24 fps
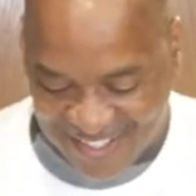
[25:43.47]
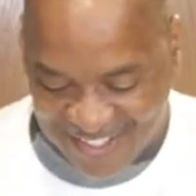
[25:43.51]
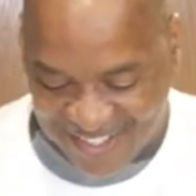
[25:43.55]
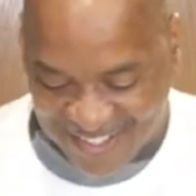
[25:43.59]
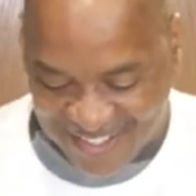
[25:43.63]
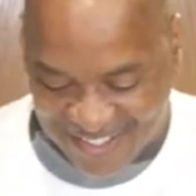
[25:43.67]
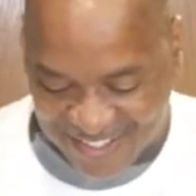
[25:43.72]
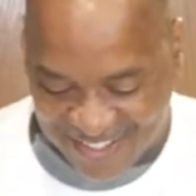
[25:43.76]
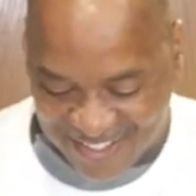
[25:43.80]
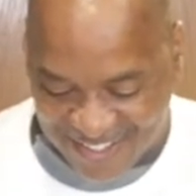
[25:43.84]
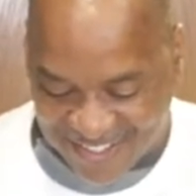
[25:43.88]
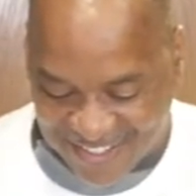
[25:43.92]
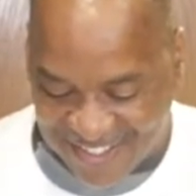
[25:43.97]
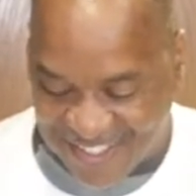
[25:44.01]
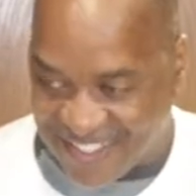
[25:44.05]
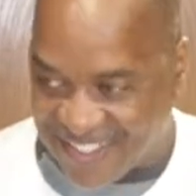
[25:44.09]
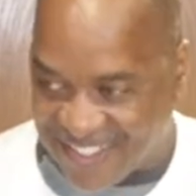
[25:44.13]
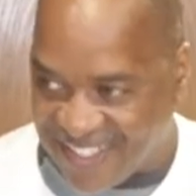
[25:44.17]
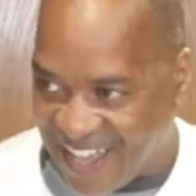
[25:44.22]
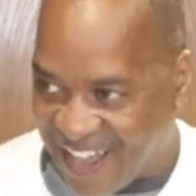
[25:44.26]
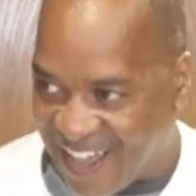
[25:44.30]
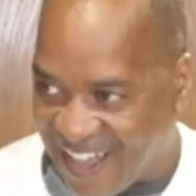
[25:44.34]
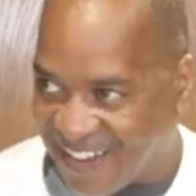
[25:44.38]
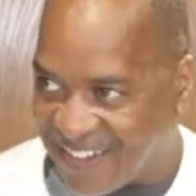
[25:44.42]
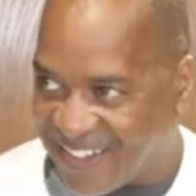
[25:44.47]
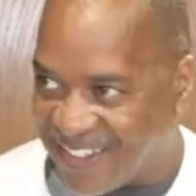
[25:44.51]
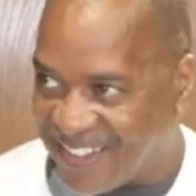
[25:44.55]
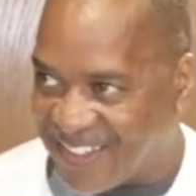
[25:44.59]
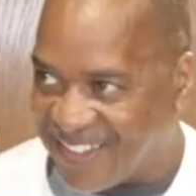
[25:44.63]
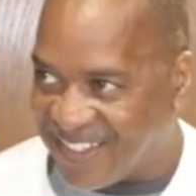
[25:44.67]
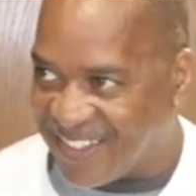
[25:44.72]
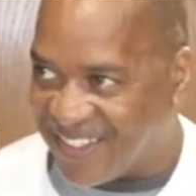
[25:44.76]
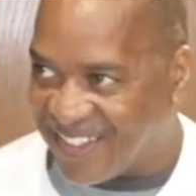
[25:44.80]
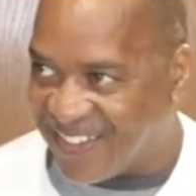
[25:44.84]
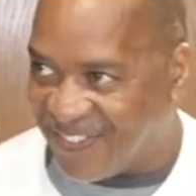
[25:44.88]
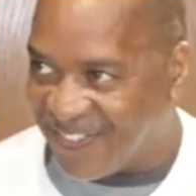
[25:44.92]
because this is how
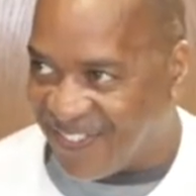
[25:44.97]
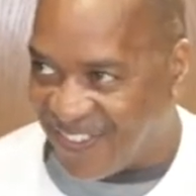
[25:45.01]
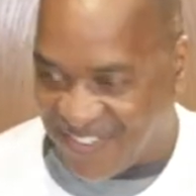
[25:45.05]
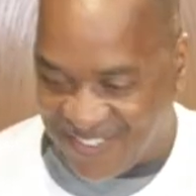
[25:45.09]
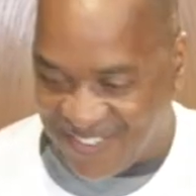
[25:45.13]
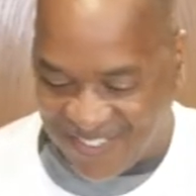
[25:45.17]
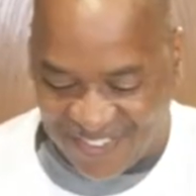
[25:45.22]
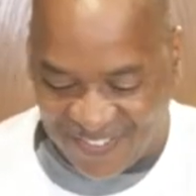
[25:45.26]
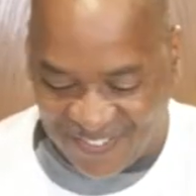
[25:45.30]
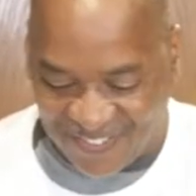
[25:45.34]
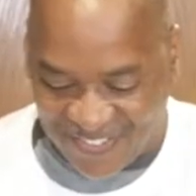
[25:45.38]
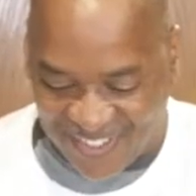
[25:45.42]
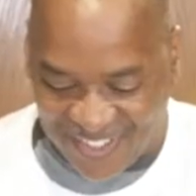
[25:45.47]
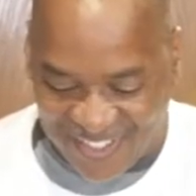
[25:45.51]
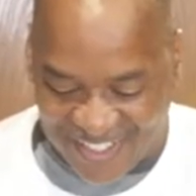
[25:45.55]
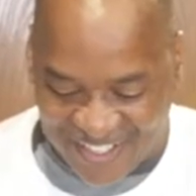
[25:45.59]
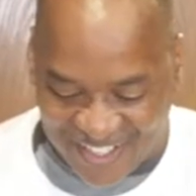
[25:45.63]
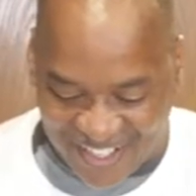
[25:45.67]
this is supposed to be